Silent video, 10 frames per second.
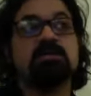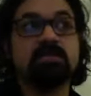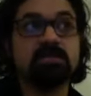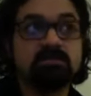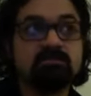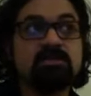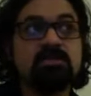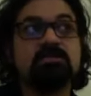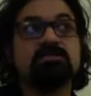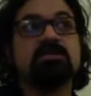that you're
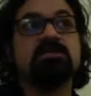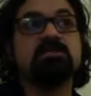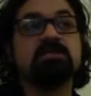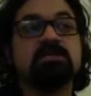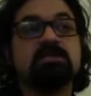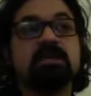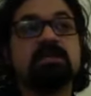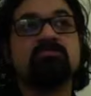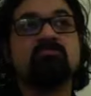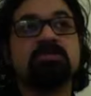enunciating, that
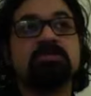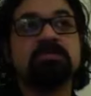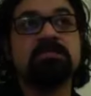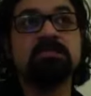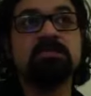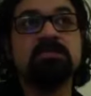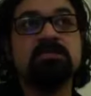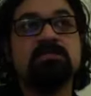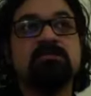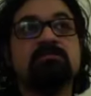we
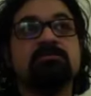see